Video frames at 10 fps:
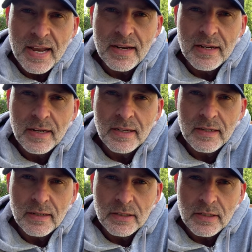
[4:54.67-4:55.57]
N
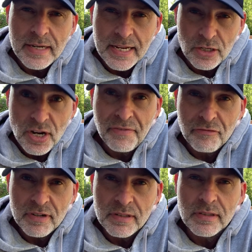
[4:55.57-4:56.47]
Nick
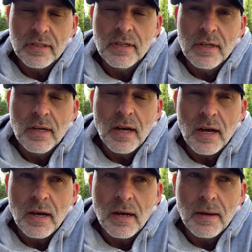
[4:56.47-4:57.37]
Jeffries,
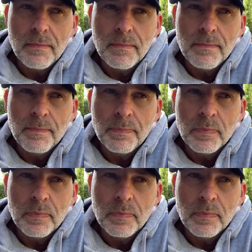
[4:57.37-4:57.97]
um,